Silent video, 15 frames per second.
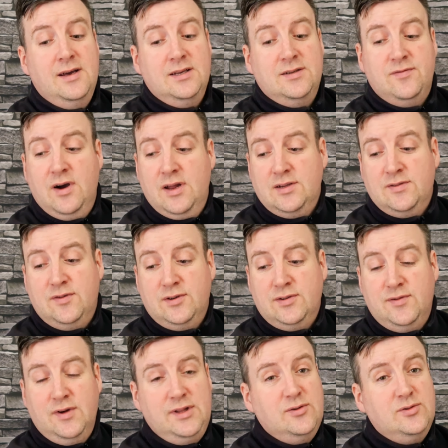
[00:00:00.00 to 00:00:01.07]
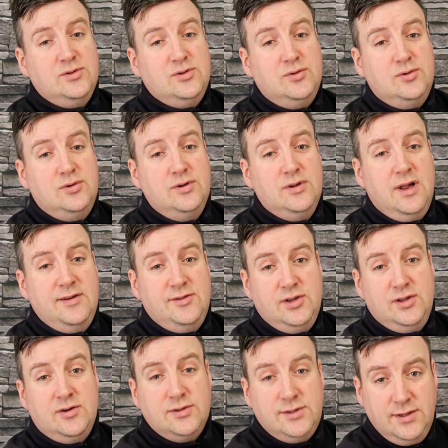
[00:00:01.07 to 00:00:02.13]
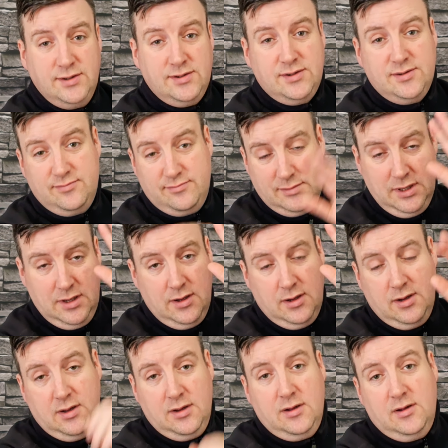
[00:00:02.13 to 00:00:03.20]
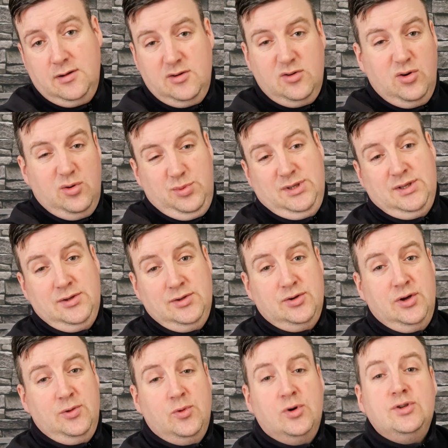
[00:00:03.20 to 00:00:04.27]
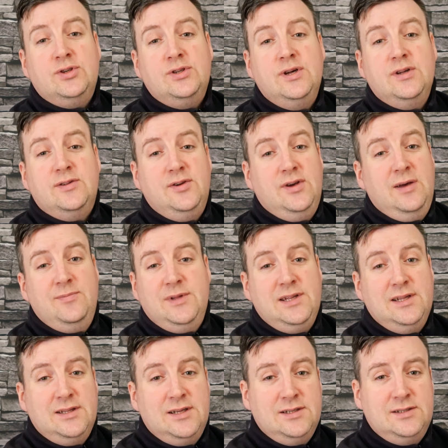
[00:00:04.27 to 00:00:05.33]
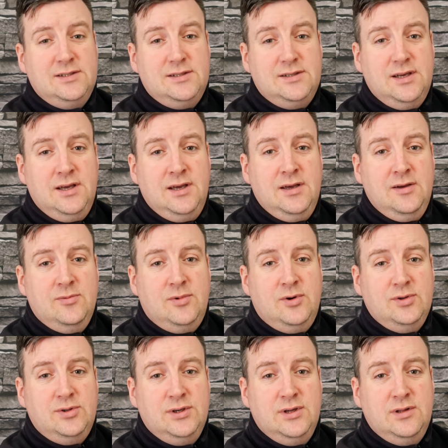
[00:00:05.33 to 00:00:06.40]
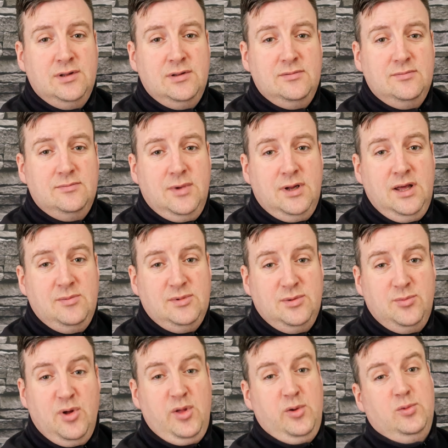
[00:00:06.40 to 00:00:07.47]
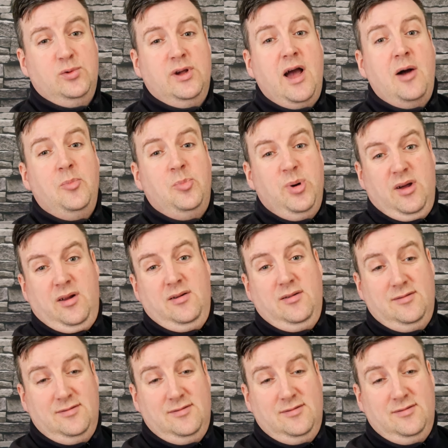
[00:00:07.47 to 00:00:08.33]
as far as first videos go and introductions, hope you've enjoyed watching it. To anybody that does watch it, my name's the Motherwell Camper.